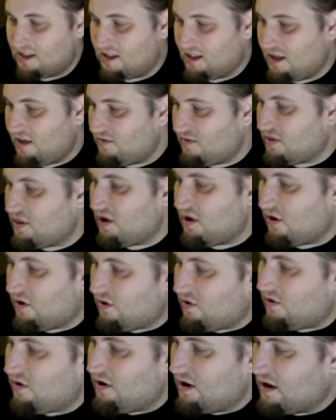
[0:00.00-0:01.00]
Even
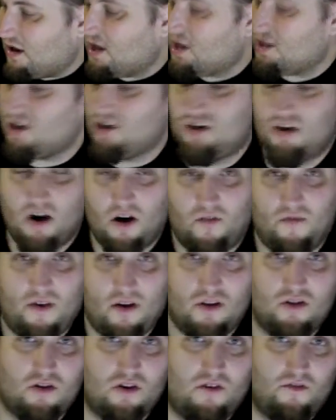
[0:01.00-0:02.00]
though the shirt
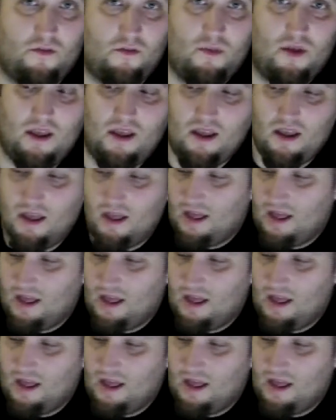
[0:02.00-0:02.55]
fell short for me,